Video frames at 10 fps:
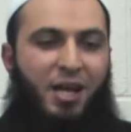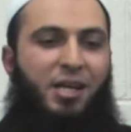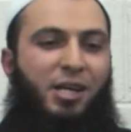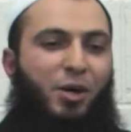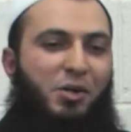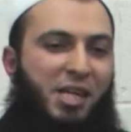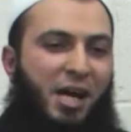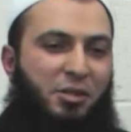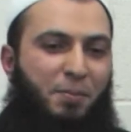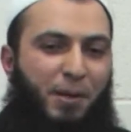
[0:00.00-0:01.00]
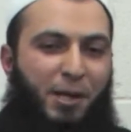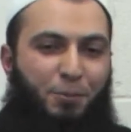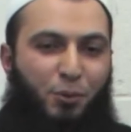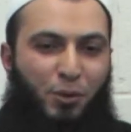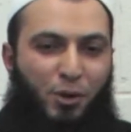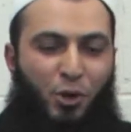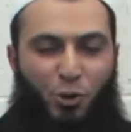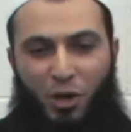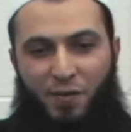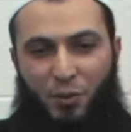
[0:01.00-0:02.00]
and he yells out to people,
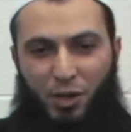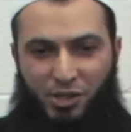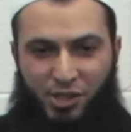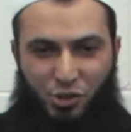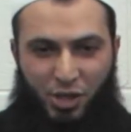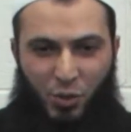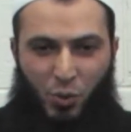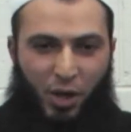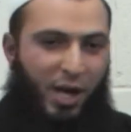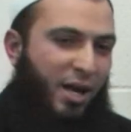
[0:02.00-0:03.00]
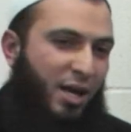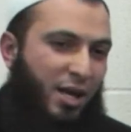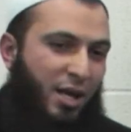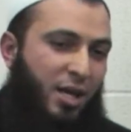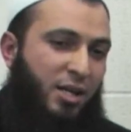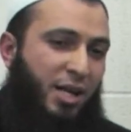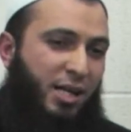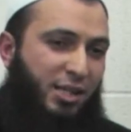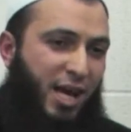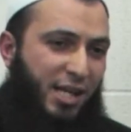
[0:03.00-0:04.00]
whoever wants to drink water and
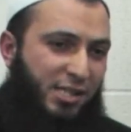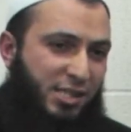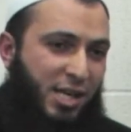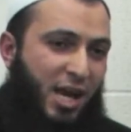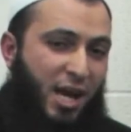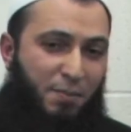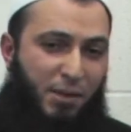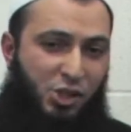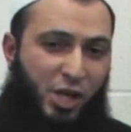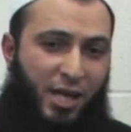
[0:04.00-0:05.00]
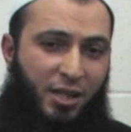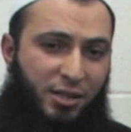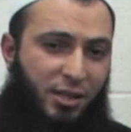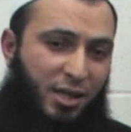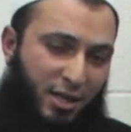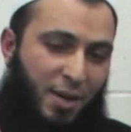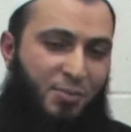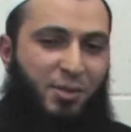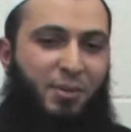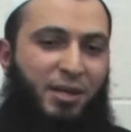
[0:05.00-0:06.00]
eat dates and be shaded, come
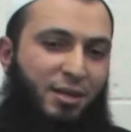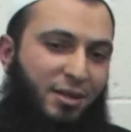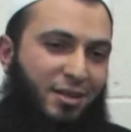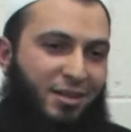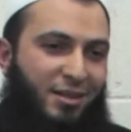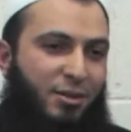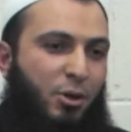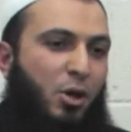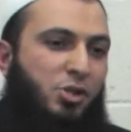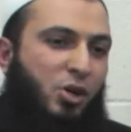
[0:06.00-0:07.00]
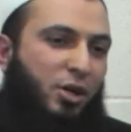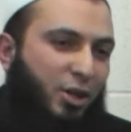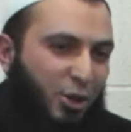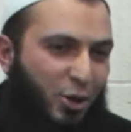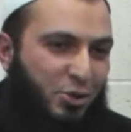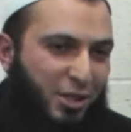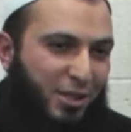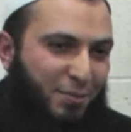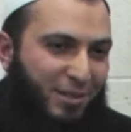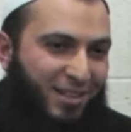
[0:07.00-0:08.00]
to me. Who's not going to go to
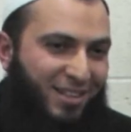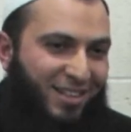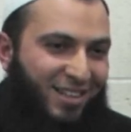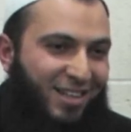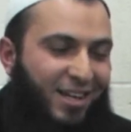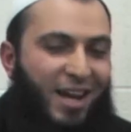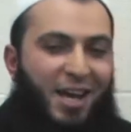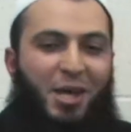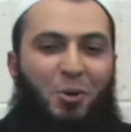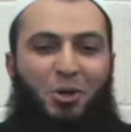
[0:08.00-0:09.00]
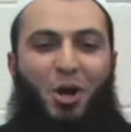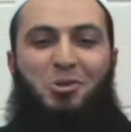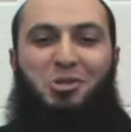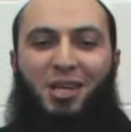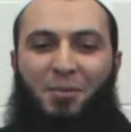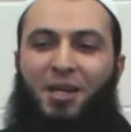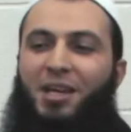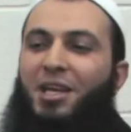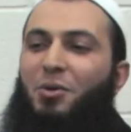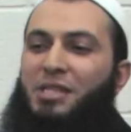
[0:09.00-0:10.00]
him? And they will go to him, and
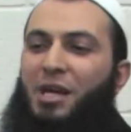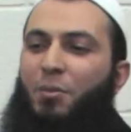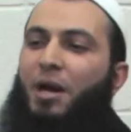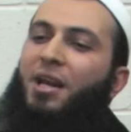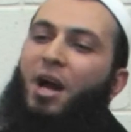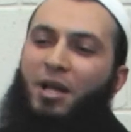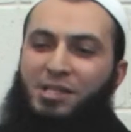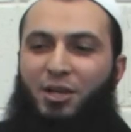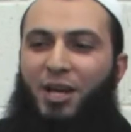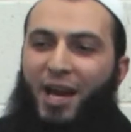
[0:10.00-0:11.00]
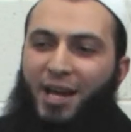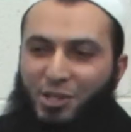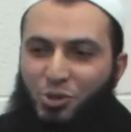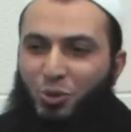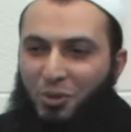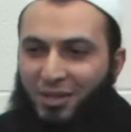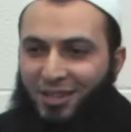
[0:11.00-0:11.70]
then he'll say, look, and now let's learn an ayah too.